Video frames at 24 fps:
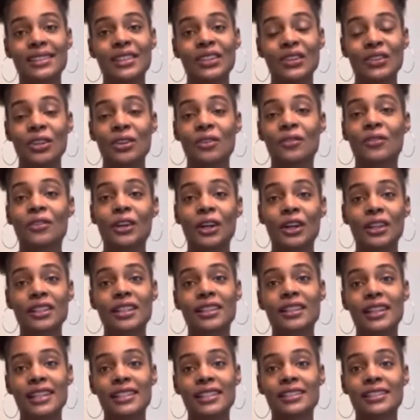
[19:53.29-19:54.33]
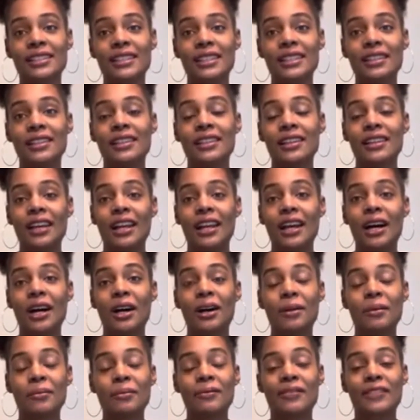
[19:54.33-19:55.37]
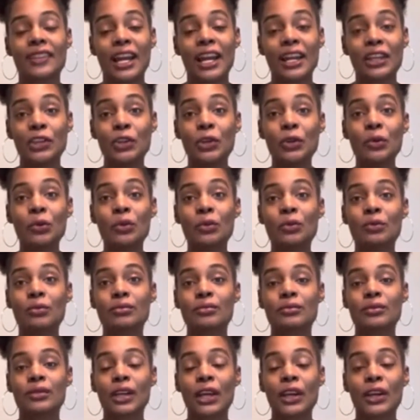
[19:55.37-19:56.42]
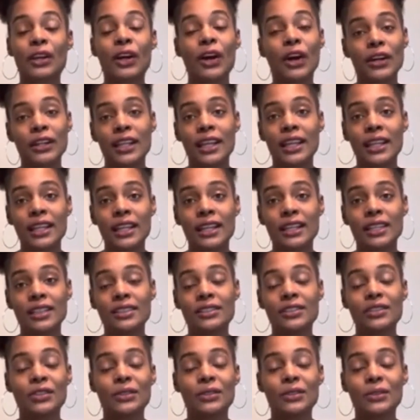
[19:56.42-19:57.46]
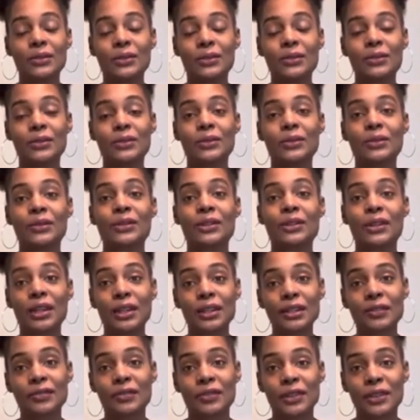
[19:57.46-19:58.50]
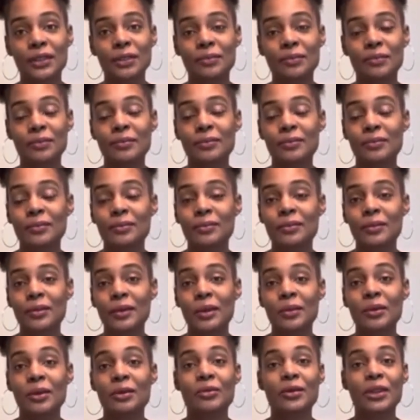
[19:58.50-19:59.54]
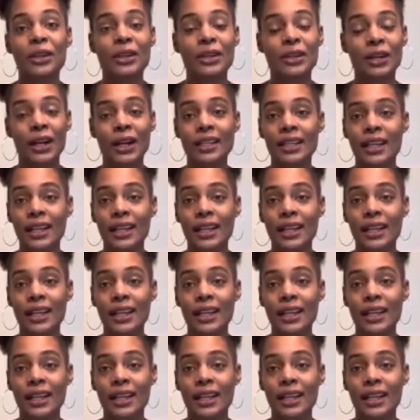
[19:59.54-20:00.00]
You've learned the lesson that you incarnated to learn from. When we incarnate